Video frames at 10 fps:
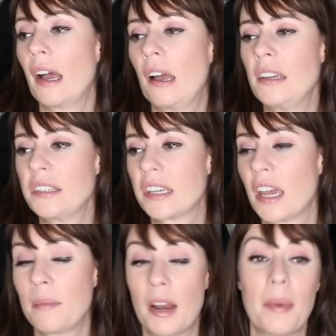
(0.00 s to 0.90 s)
huh, he's
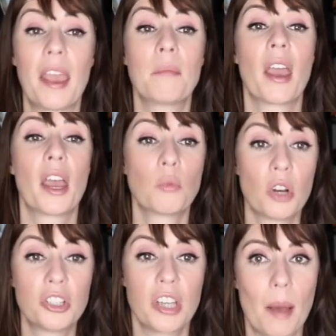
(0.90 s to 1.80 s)
coming up. Hey, man,
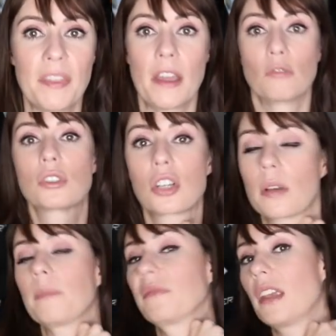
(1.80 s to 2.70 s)
what's up? And then,
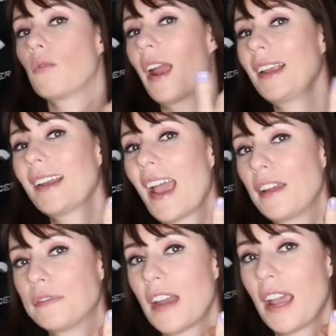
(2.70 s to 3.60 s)
right,
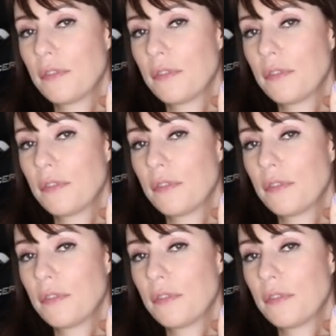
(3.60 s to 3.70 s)
knife,